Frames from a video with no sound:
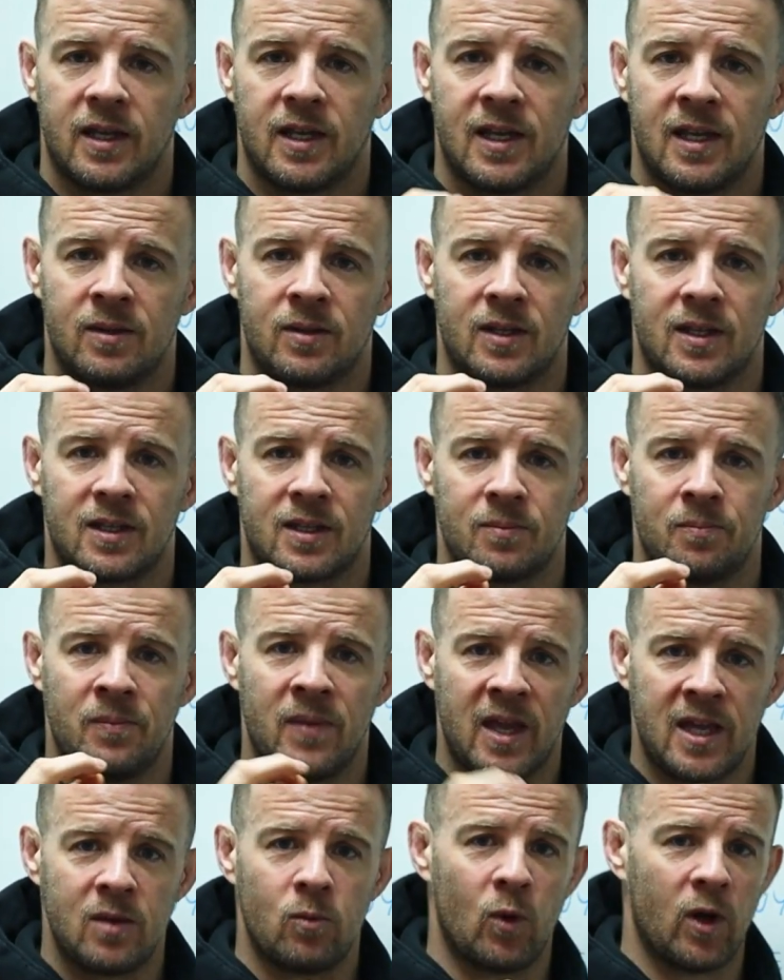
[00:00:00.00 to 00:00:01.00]
it
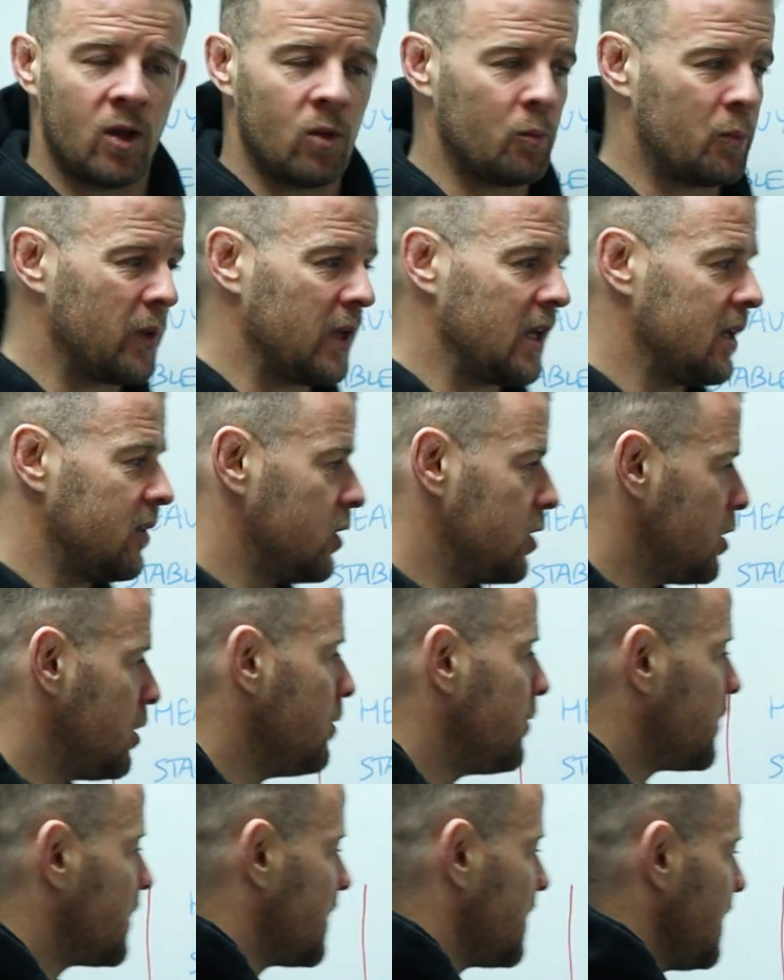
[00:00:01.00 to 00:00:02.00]
may well be that
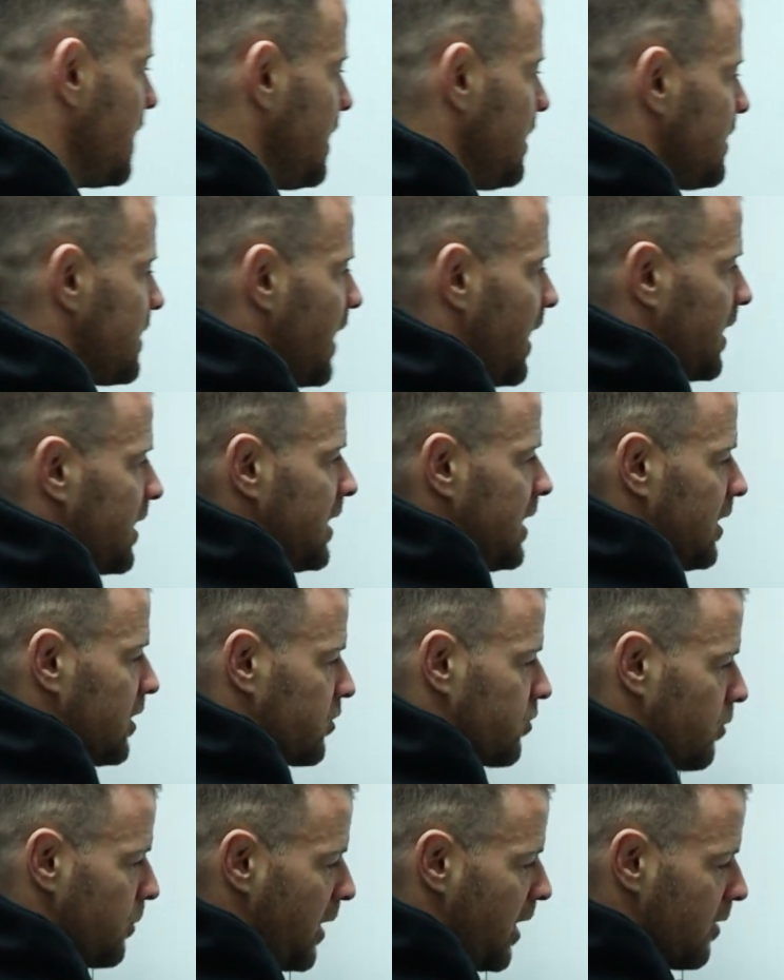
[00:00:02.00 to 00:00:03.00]
you've seen techniques
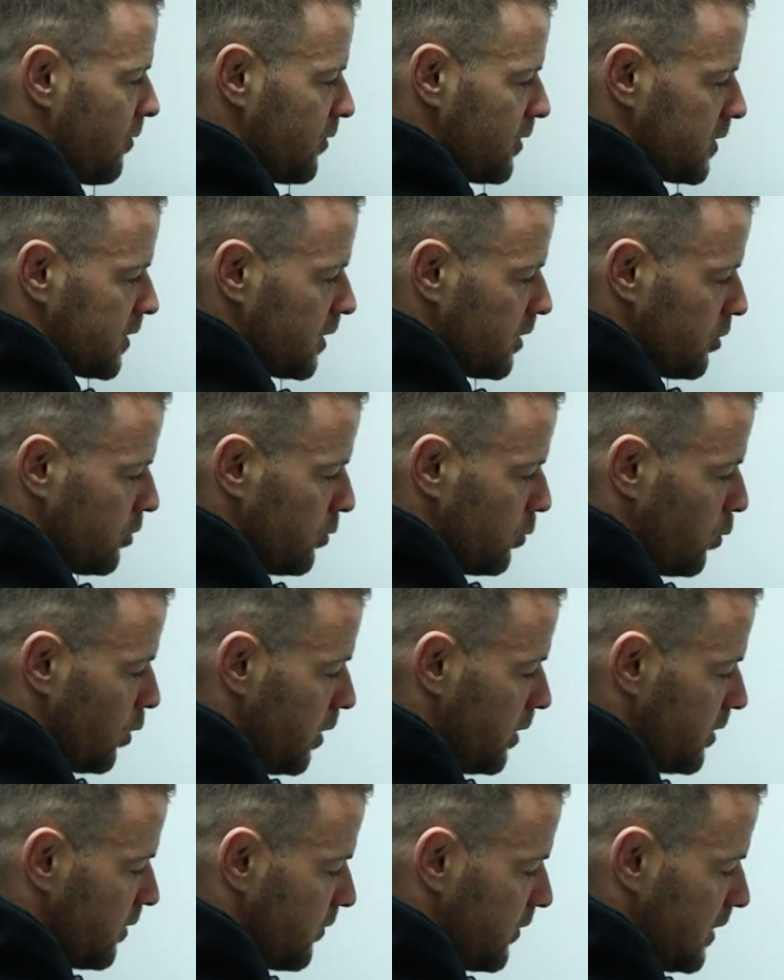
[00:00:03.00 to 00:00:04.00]
from every single
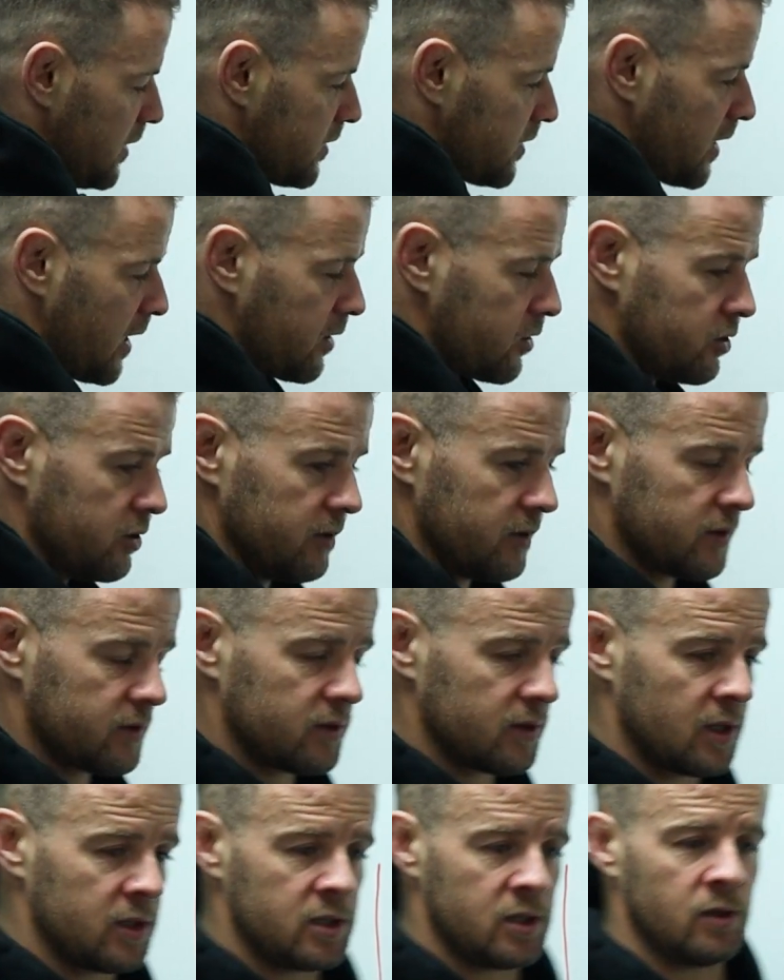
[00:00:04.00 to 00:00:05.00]
one of these
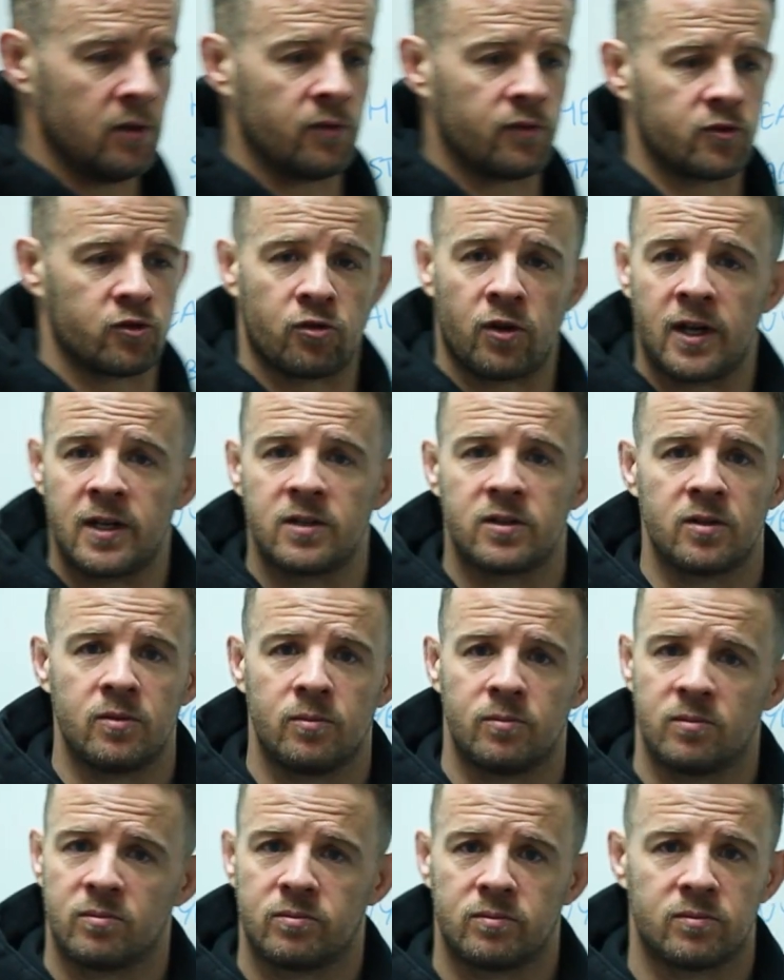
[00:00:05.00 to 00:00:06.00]
sections, and you've trained
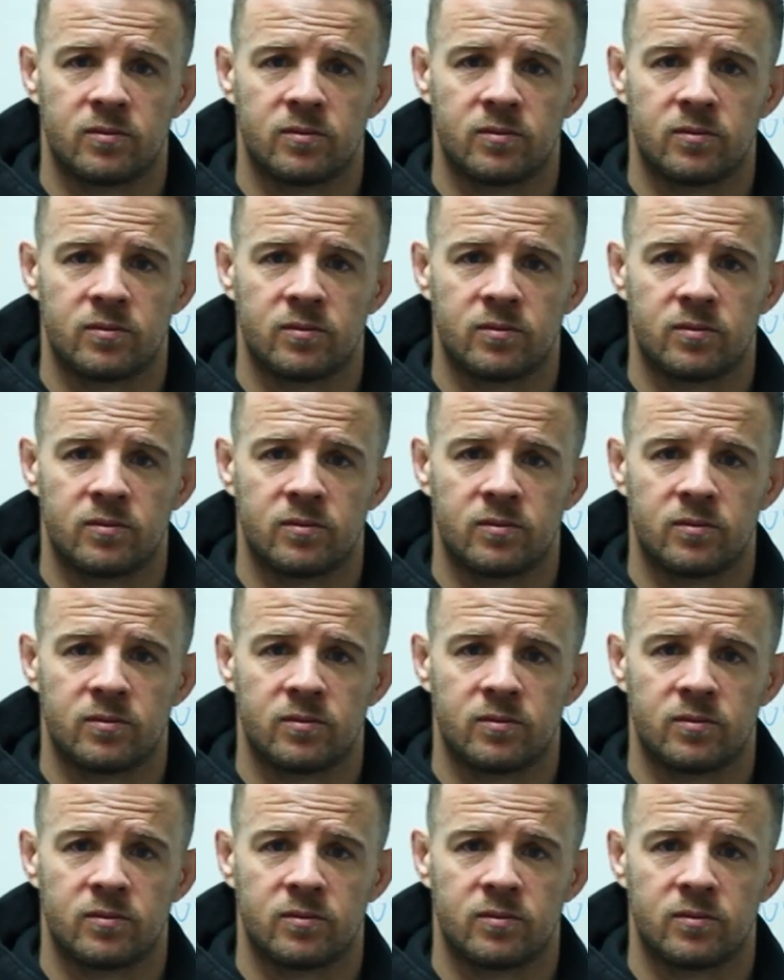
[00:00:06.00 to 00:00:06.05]
them